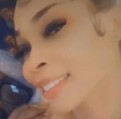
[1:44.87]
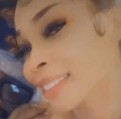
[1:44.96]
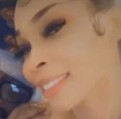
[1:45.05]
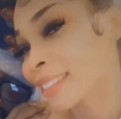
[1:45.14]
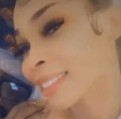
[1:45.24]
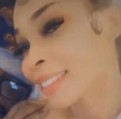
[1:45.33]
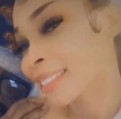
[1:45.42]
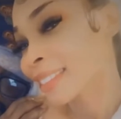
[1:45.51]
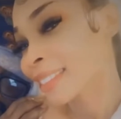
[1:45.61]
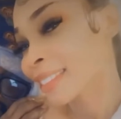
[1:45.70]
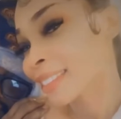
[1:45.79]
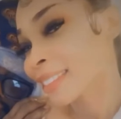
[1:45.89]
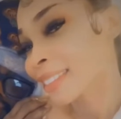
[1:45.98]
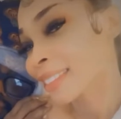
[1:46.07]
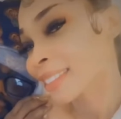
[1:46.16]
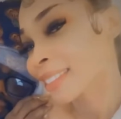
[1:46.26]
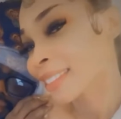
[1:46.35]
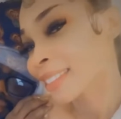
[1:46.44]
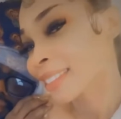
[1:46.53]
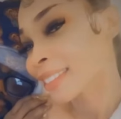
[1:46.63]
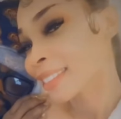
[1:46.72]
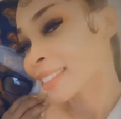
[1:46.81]

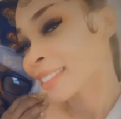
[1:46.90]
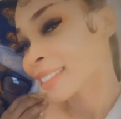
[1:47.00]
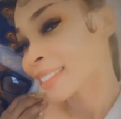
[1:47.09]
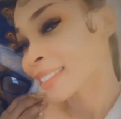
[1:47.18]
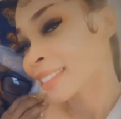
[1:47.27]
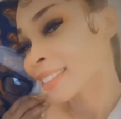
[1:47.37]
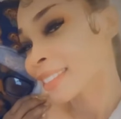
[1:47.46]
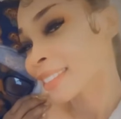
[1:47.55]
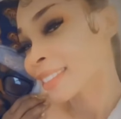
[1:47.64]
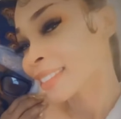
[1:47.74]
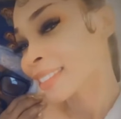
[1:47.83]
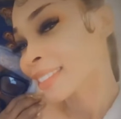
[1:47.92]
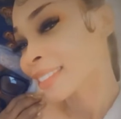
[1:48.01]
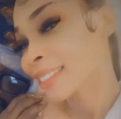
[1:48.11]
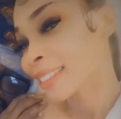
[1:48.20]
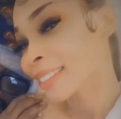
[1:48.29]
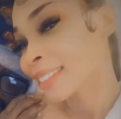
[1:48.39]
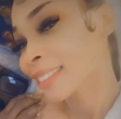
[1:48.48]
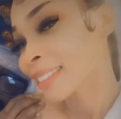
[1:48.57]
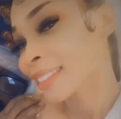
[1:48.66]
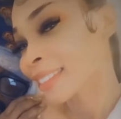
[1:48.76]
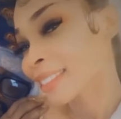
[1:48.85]

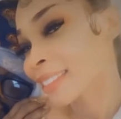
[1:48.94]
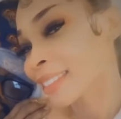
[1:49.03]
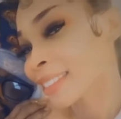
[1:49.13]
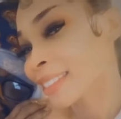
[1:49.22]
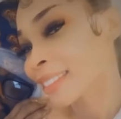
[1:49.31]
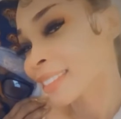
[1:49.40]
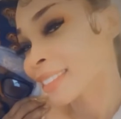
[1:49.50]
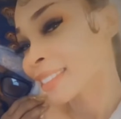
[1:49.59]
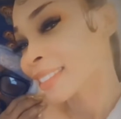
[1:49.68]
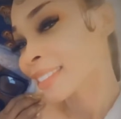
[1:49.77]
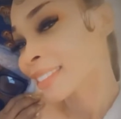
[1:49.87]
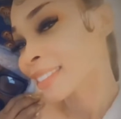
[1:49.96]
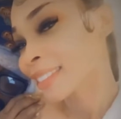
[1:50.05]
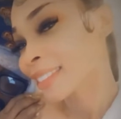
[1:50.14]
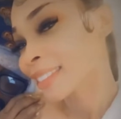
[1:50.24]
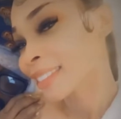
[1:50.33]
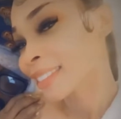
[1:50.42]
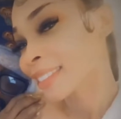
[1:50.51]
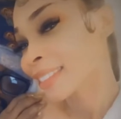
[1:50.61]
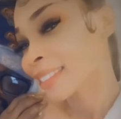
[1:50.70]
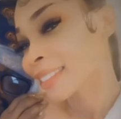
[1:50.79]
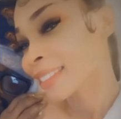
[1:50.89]

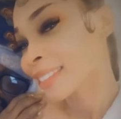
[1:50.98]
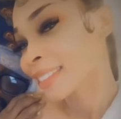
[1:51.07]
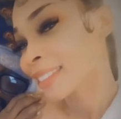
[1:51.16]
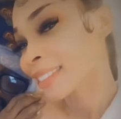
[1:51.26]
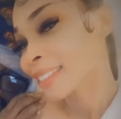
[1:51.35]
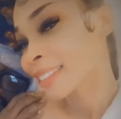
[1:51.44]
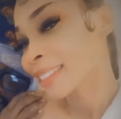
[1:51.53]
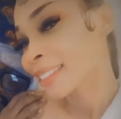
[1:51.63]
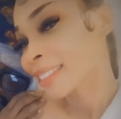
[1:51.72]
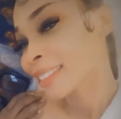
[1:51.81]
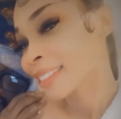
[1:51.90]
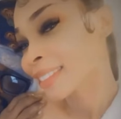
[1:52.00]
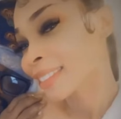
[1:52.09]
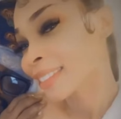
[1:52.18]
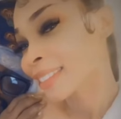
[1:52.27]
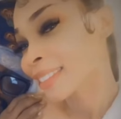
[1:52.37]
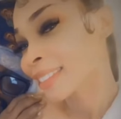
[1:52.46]
This person isn't speaking.